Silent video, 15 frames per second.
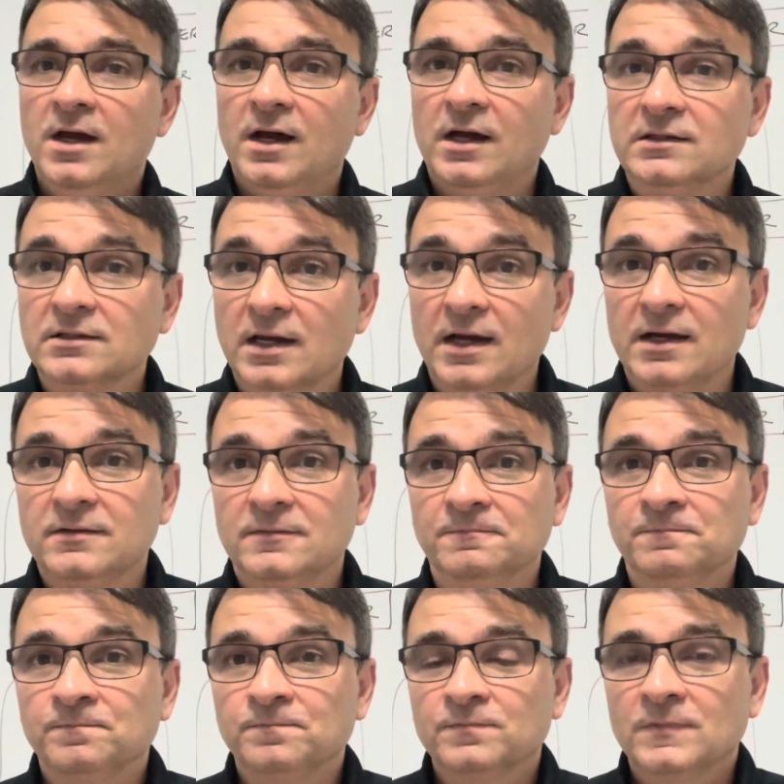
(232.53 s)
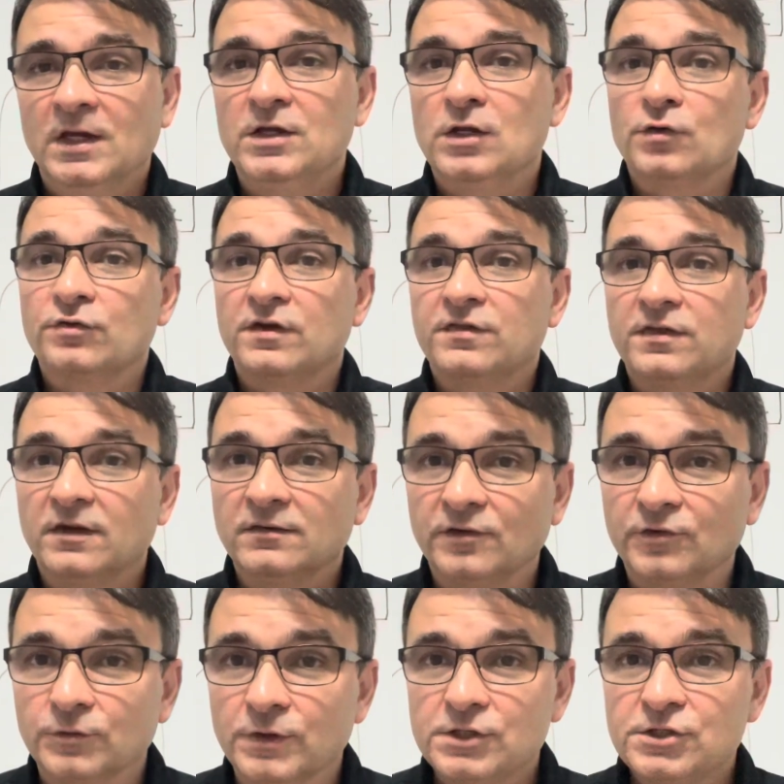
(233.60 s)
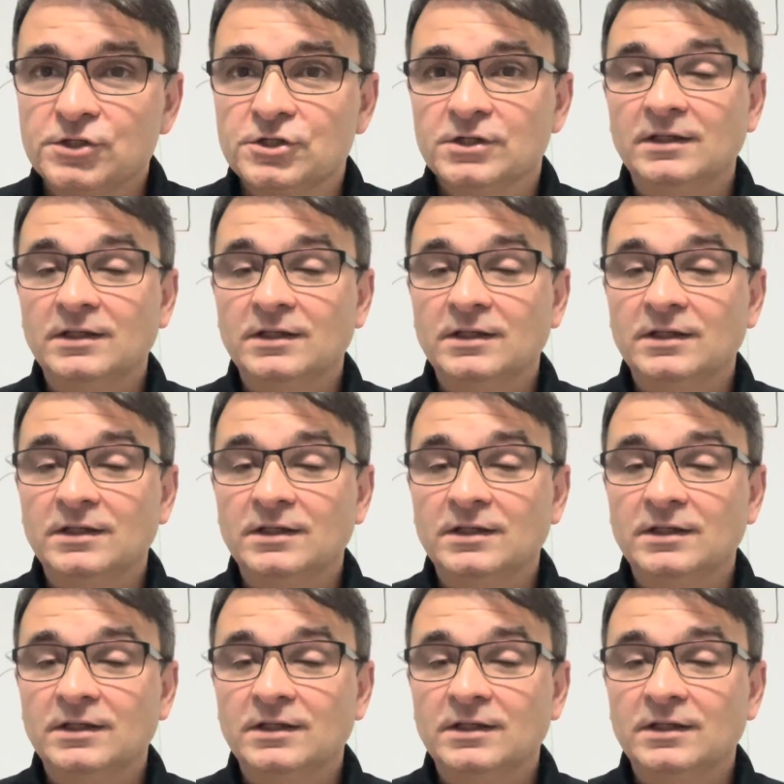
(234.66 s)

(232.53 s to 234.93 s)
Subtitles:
and then, they think they're rich,